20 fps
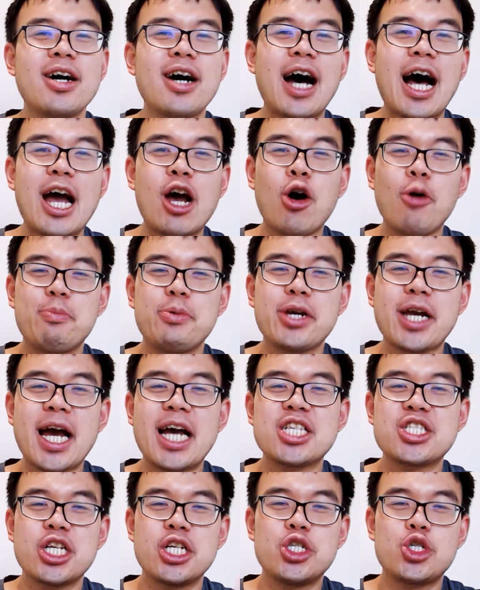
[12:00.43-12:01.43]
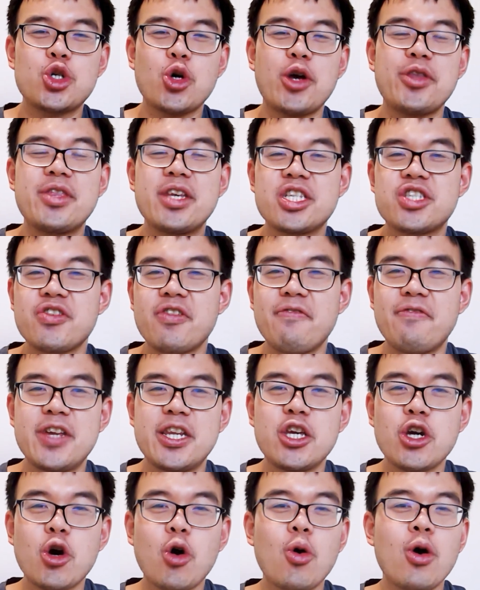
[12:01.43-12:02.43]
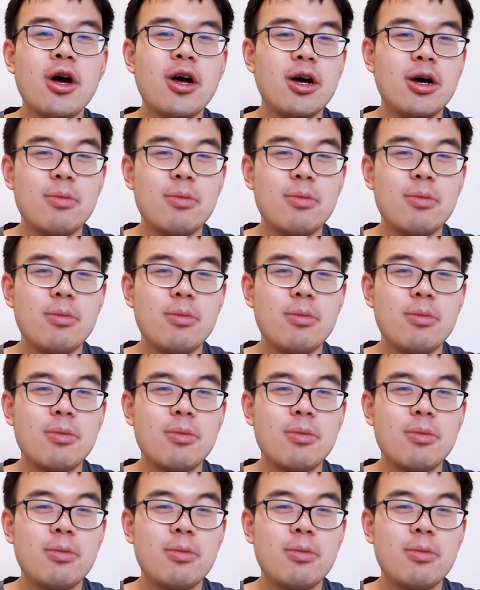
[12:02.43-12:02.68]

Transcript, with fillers: I hope you guys enjoyed this video.